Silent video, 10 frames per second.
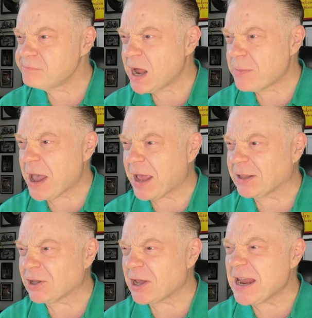Emma
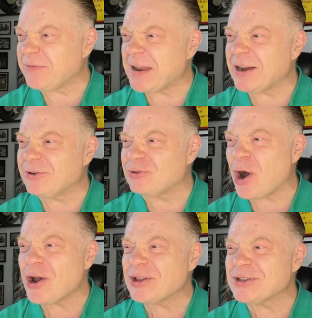L. Evening,
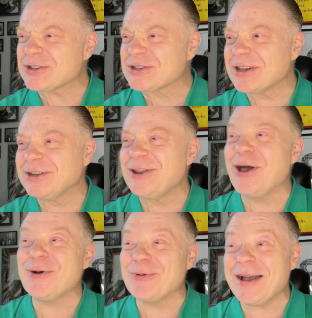wrong-uns.
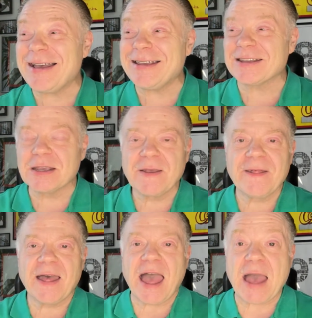No way.
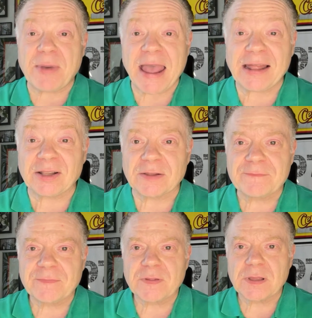Emma L.
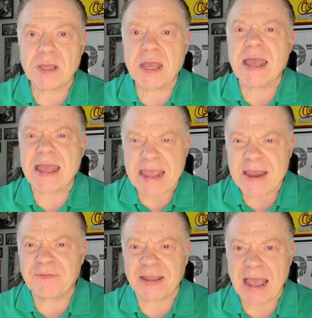
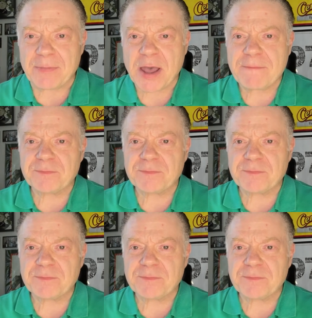Evening, Emma.